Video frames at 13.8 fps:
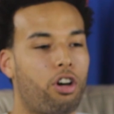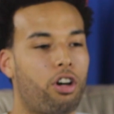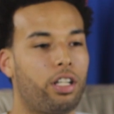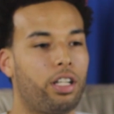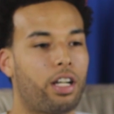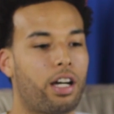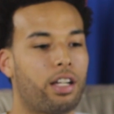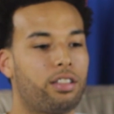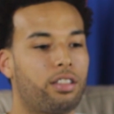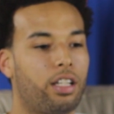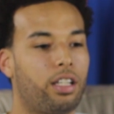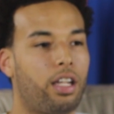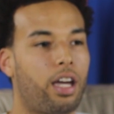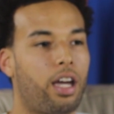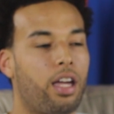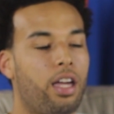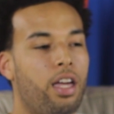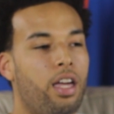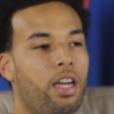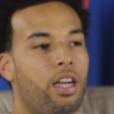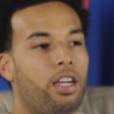on and he kind of said that
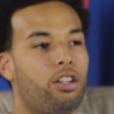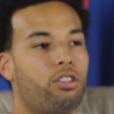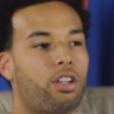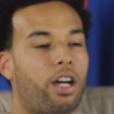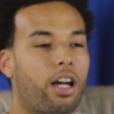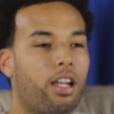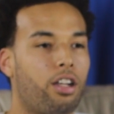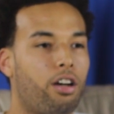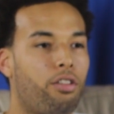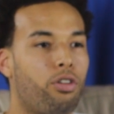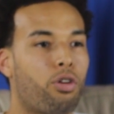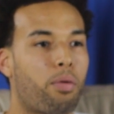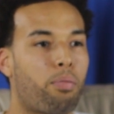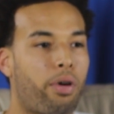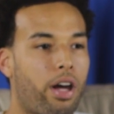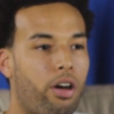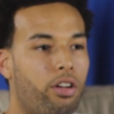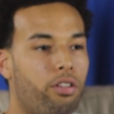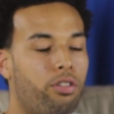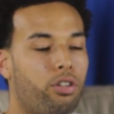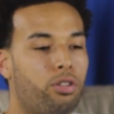he was like i love you i'm proud
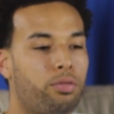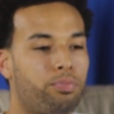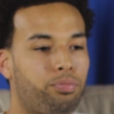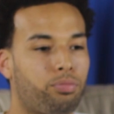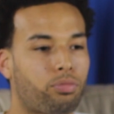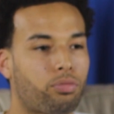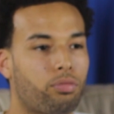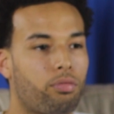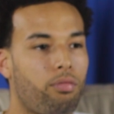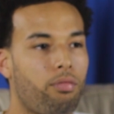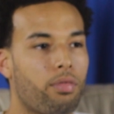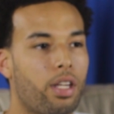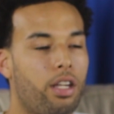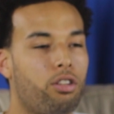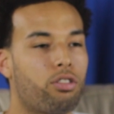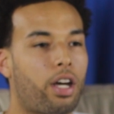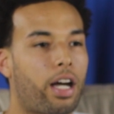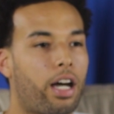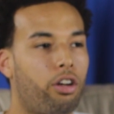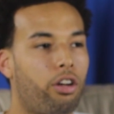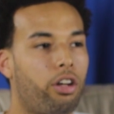of you he was
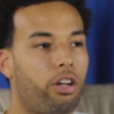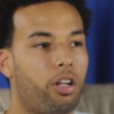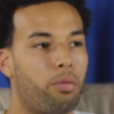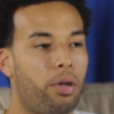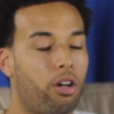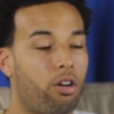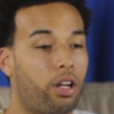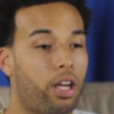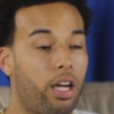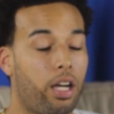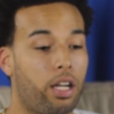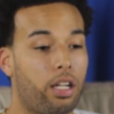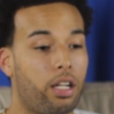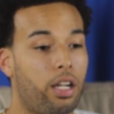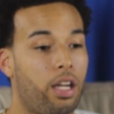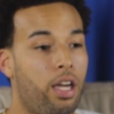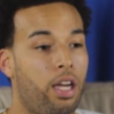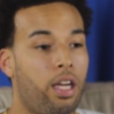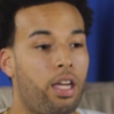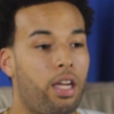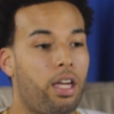like i know you're going to be okay and
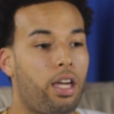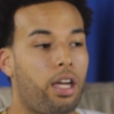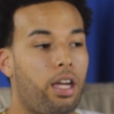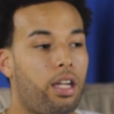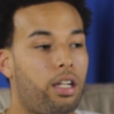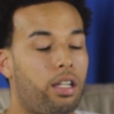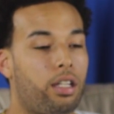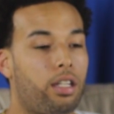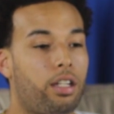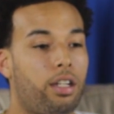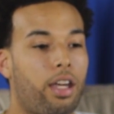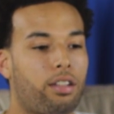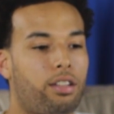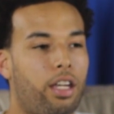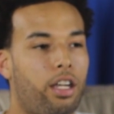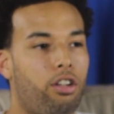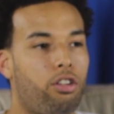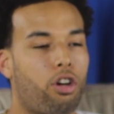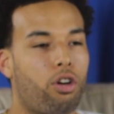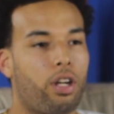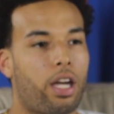and the next day you
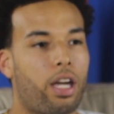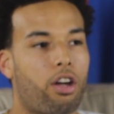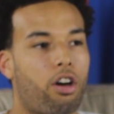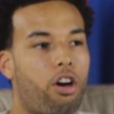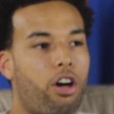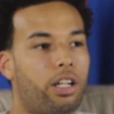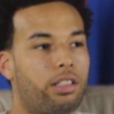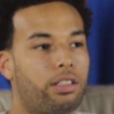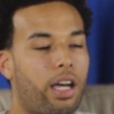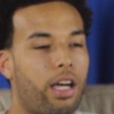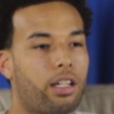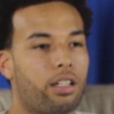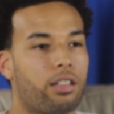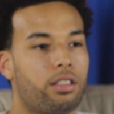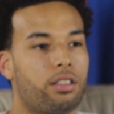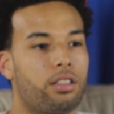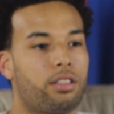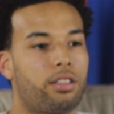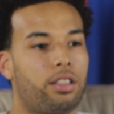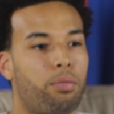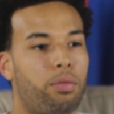know he had a heart attack and
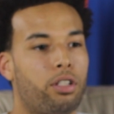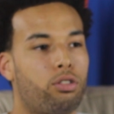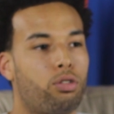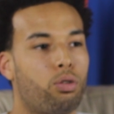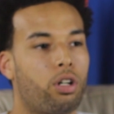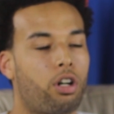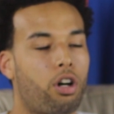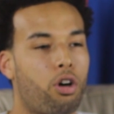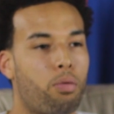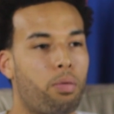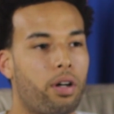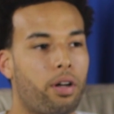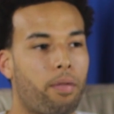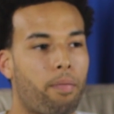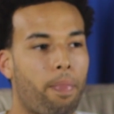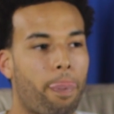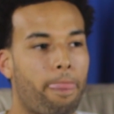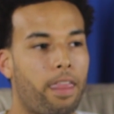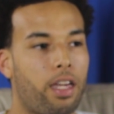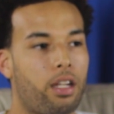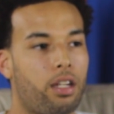slipped into a coma
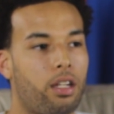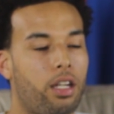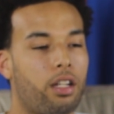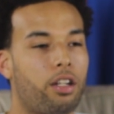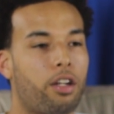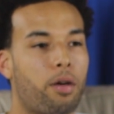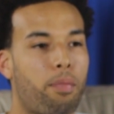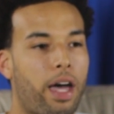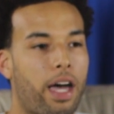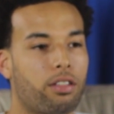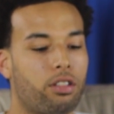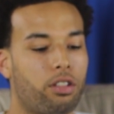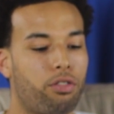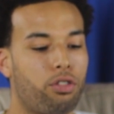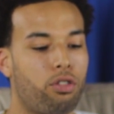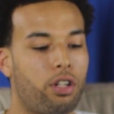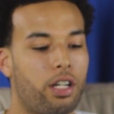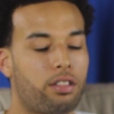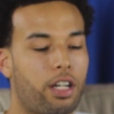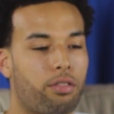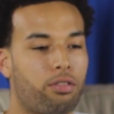and he ended up passing a few
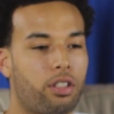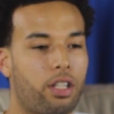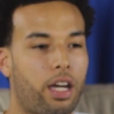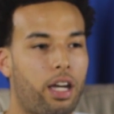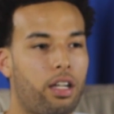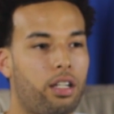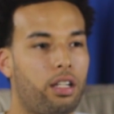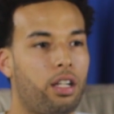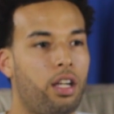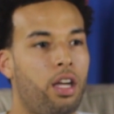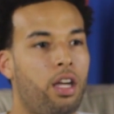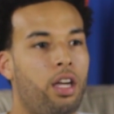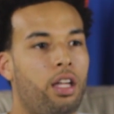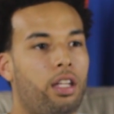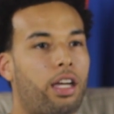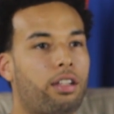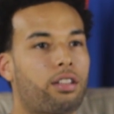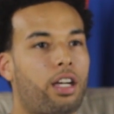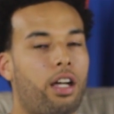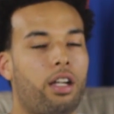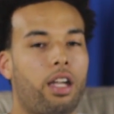days after that and that's
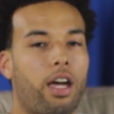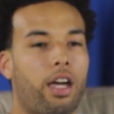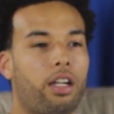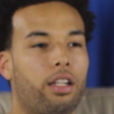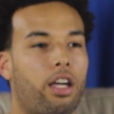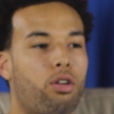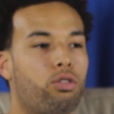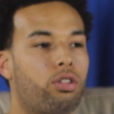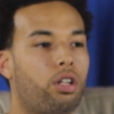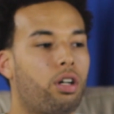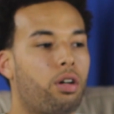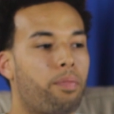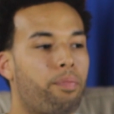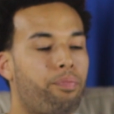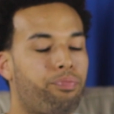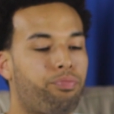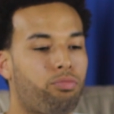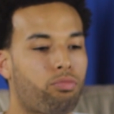kind of like that was um